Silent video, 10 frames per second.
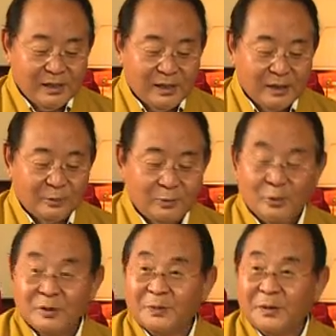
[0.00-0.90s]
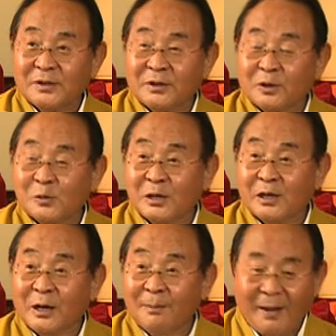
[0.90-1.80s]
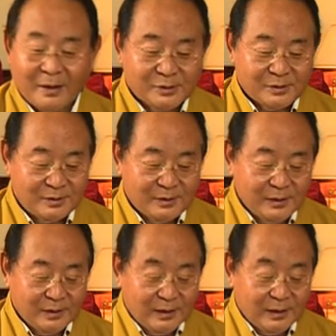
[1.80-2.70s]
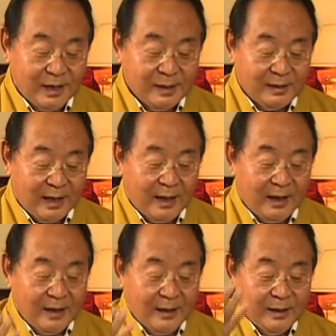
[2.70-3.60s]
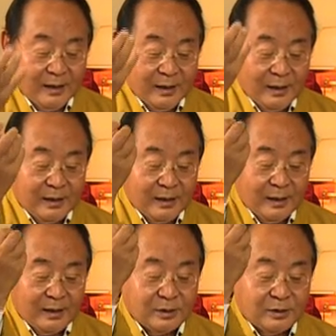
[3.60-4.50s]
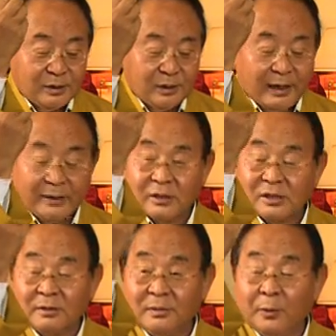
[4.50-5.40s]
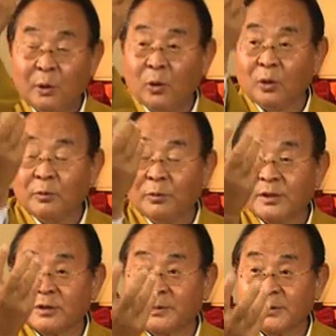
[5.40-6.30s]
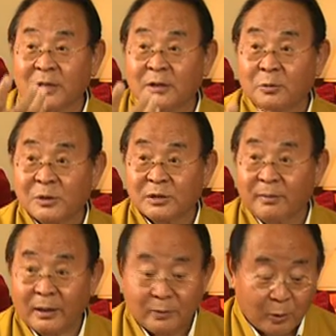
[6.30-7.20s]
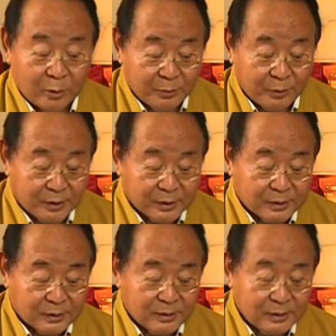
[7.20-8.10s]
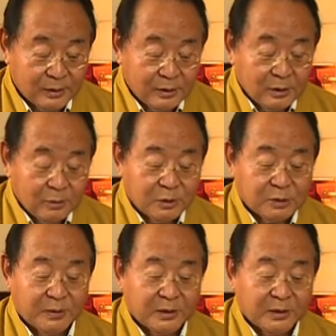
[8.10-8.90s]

And the moon represents the cooling compassion. And there is the letter symbol Bhung, which represents the wisdom mind of all the Buddhas, which